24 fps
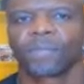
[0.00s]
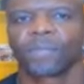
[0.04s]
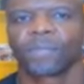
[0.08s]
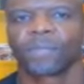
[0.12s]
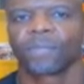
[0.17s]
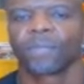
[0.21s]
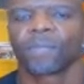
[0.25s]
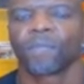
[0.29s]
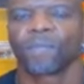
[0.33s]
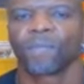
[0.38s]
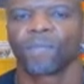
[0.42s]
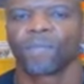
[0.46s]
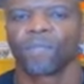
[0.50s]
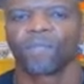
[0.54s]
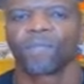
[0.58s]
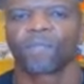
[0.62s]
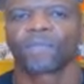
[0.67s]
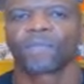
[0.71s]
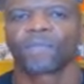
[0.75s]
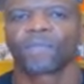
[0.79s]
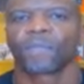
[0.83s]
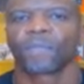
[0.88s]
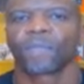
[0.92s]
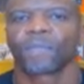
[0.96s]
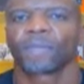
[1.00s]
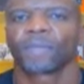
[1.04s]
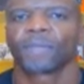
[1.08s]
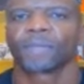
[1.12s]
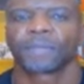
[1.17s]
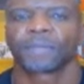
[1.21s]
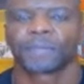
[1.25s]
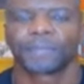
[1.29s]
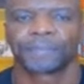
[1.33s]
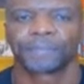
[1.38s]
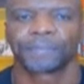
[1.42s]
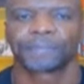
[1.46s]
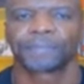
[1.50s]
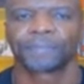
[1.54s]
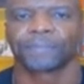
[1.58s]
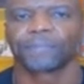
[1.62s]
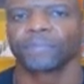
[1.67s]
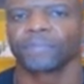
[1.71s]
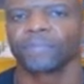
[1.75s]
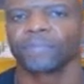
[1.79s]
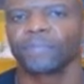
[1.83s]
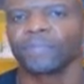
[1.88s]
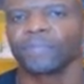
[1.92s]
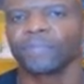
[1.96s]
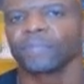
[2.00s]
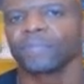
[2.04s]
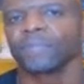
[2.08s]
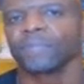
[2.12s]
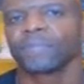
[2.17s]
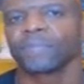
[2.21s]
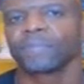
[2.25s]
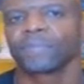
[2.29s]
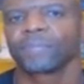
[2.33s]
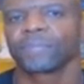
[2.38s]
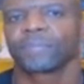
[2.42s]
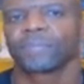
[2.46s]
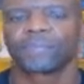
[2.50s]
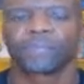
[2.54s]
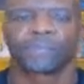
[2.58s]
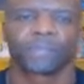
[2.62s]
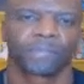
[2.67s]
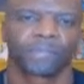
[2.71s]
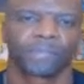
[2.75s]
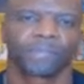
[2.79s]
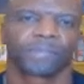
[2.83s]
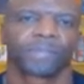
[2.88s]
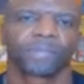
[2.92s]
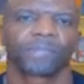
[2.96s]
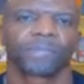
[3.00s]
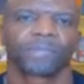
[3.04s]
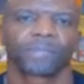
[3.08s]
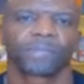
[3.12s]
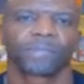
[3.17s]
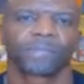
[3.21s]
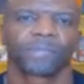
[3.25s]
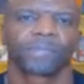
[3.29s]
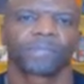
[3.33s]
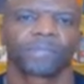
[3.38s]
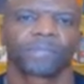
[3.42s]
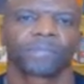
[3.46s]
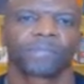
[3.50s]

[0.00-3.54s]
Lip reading: This person isn't speaking.